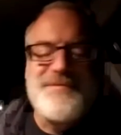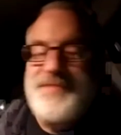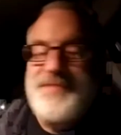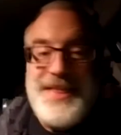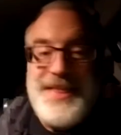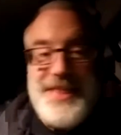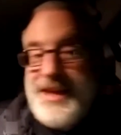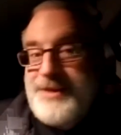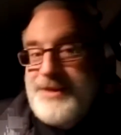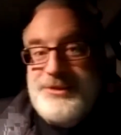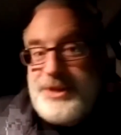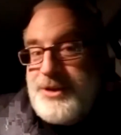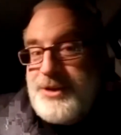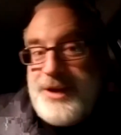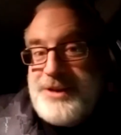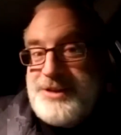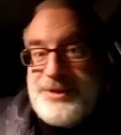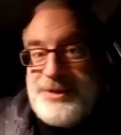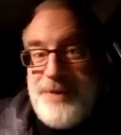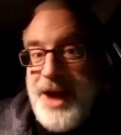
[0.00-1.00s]
And then it was a
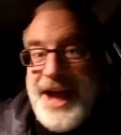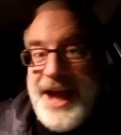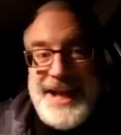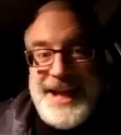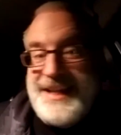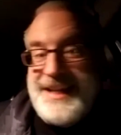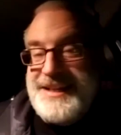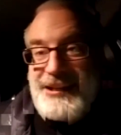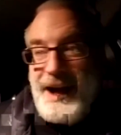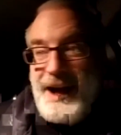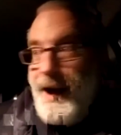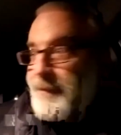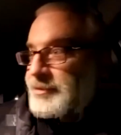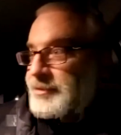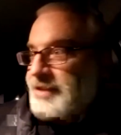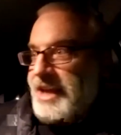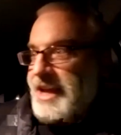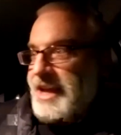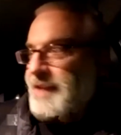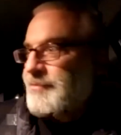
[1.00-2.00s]
crazy riot, and cops
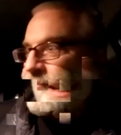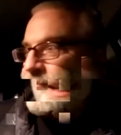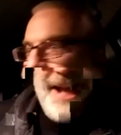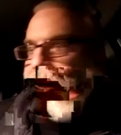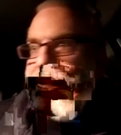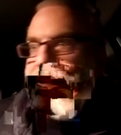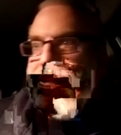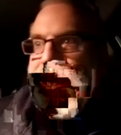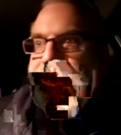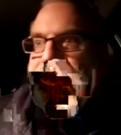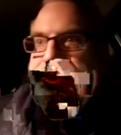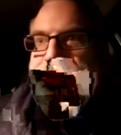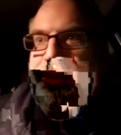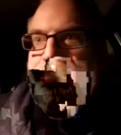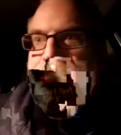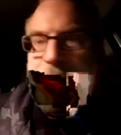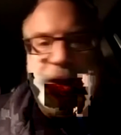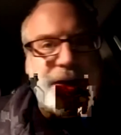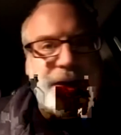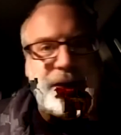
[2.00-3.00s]
came running out of
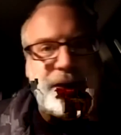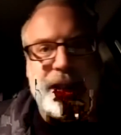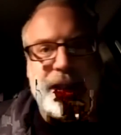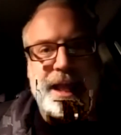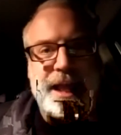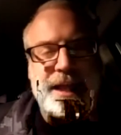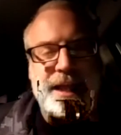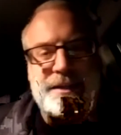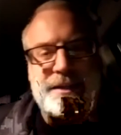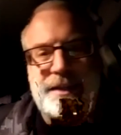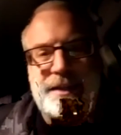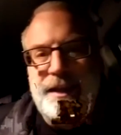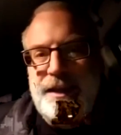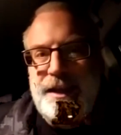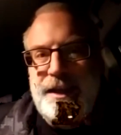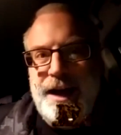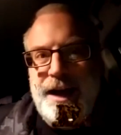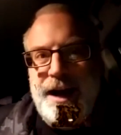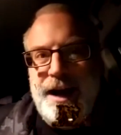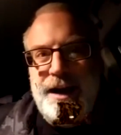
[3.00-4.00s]
nowhere. And
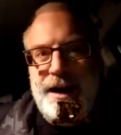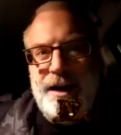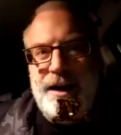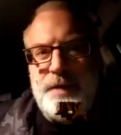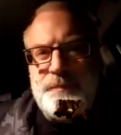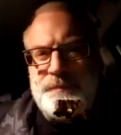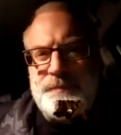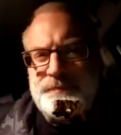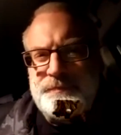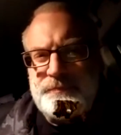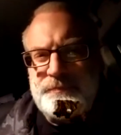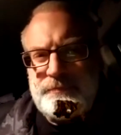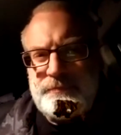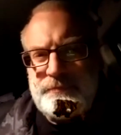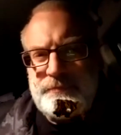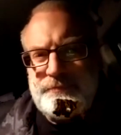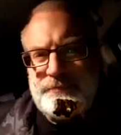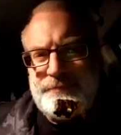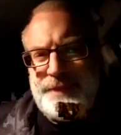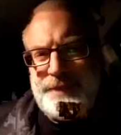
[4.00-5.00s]
I
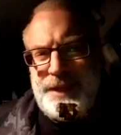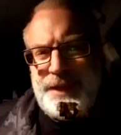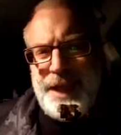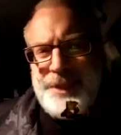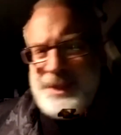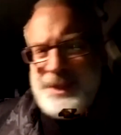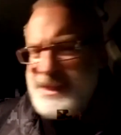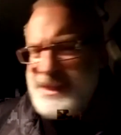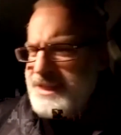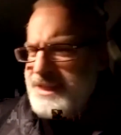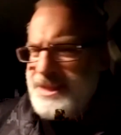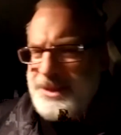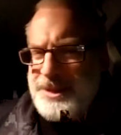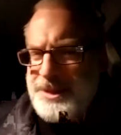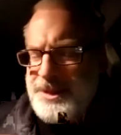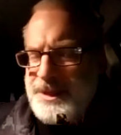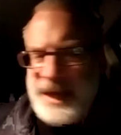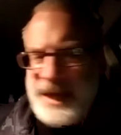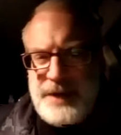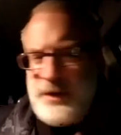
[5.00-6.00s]
think Keith, I
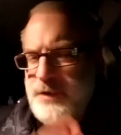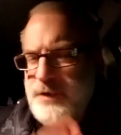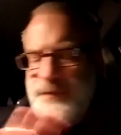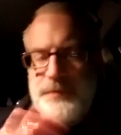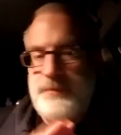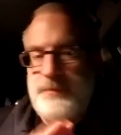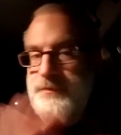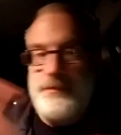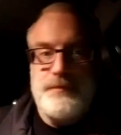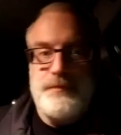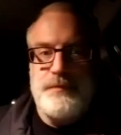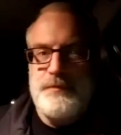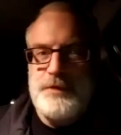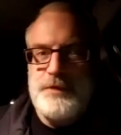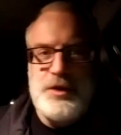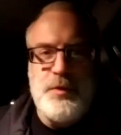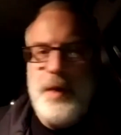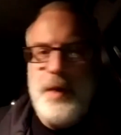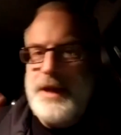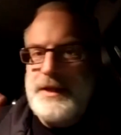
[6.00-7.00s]
don't know,
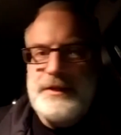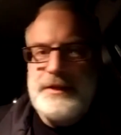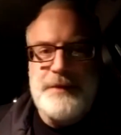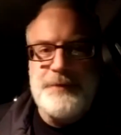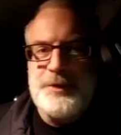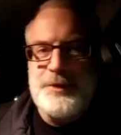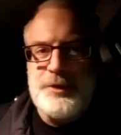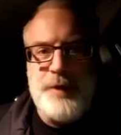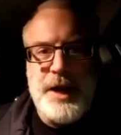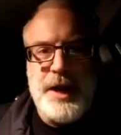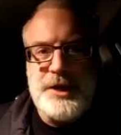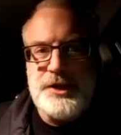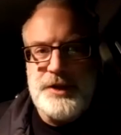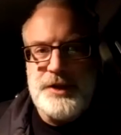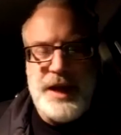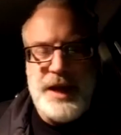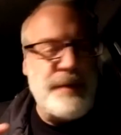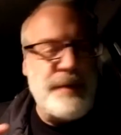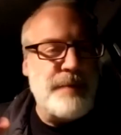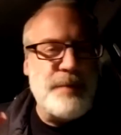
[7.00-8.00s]
you went in a different direction.
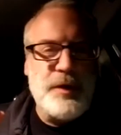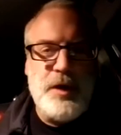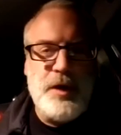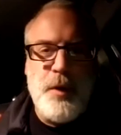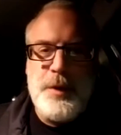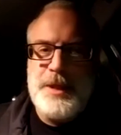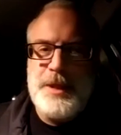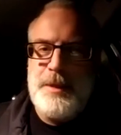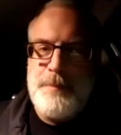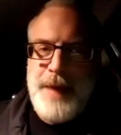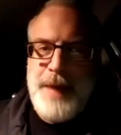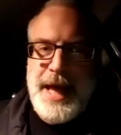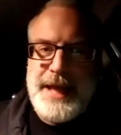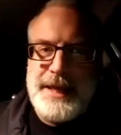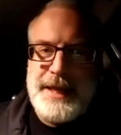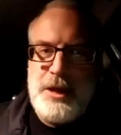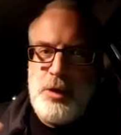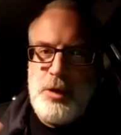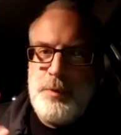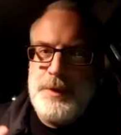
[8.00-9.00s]
I remember going in the
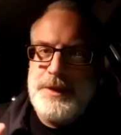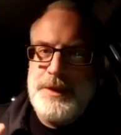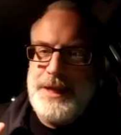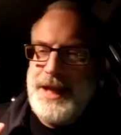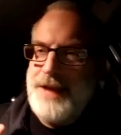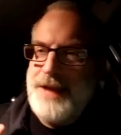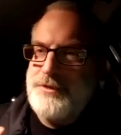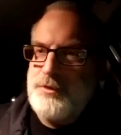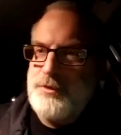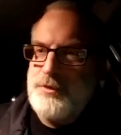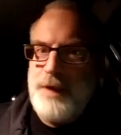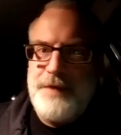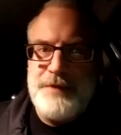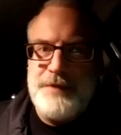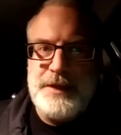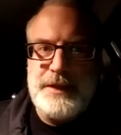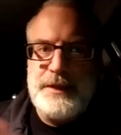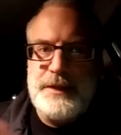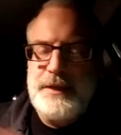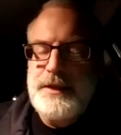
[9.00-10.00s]
back and helping the guys in
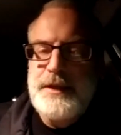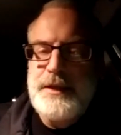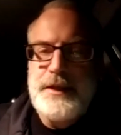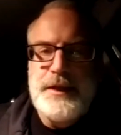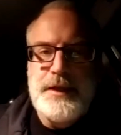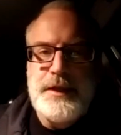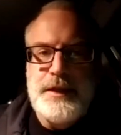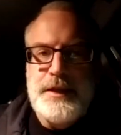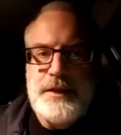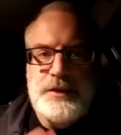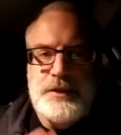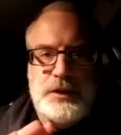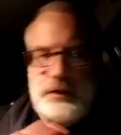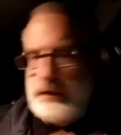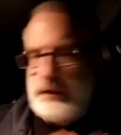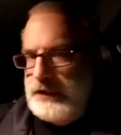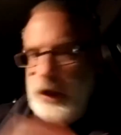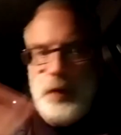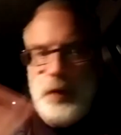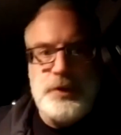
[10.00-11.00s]
Revenant
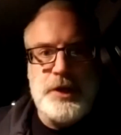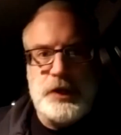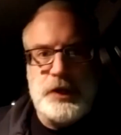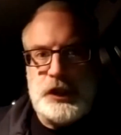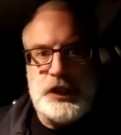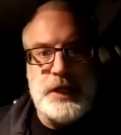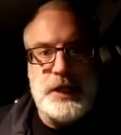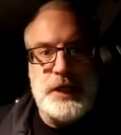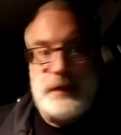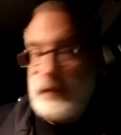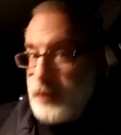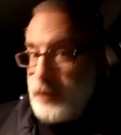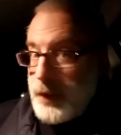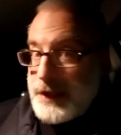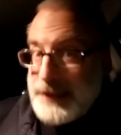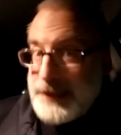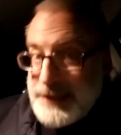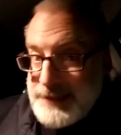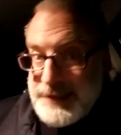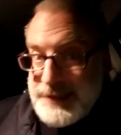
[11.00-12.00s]
just load their shit as
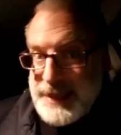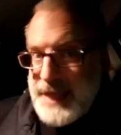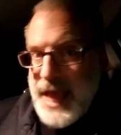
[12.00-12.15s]
quickly as they can.